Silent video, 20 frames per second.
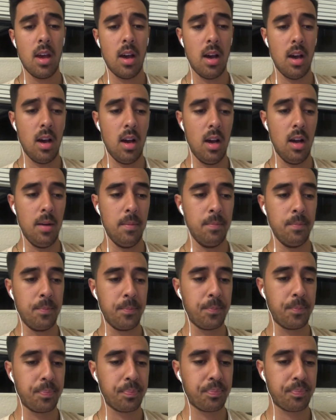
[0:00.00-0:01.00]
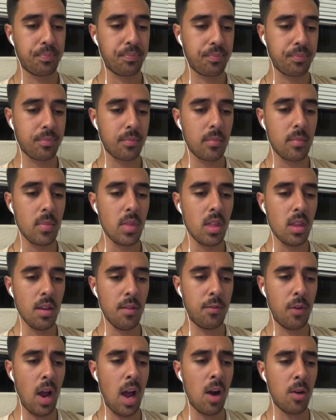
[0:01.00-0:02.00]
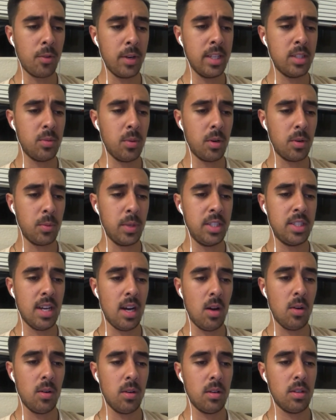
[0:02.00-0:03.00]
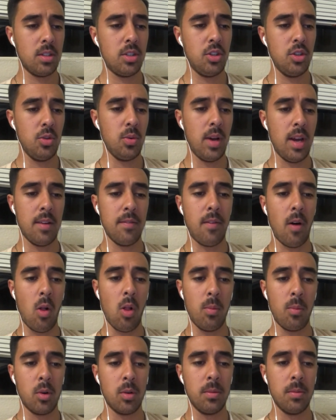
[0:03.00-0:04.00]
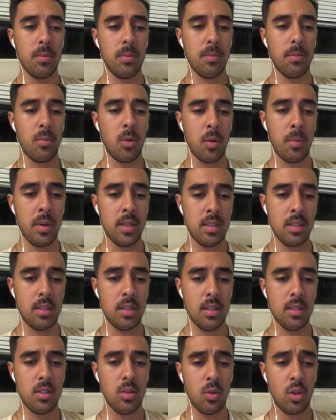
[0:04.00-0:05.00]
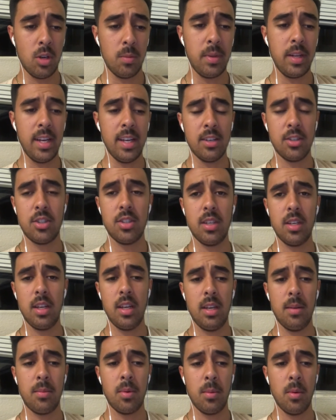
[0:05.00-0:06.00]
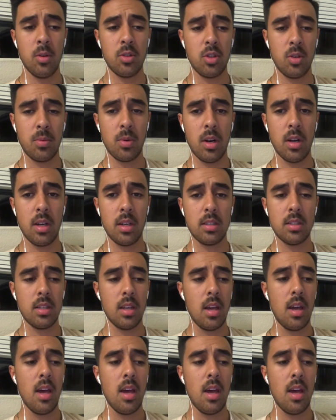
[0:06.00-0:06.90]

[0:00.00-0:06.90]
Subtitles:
For outreach, we want to reach out to and follow more businesses who could be interested in promotional products.